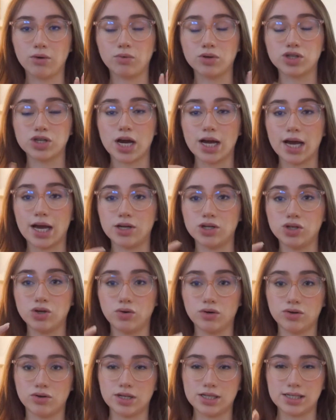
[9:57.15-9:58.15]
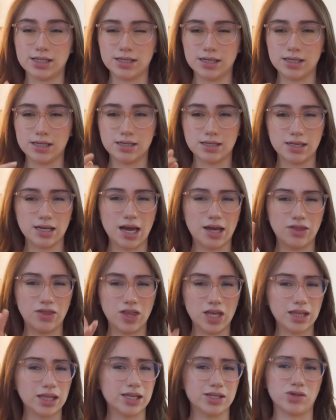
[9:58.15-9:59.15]
which I had 200 cc, I
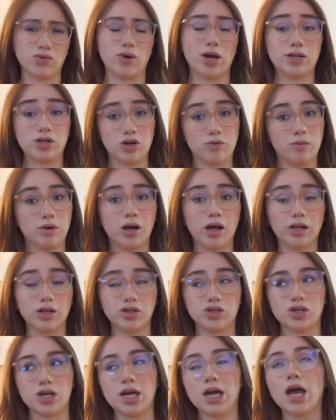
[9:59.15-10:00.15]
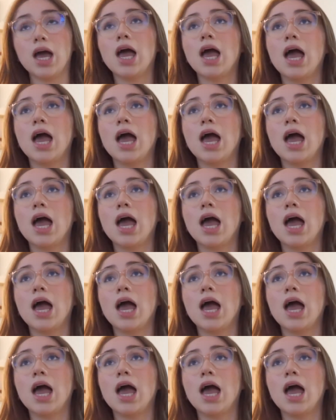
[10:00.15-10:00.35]
think that's the right terminology,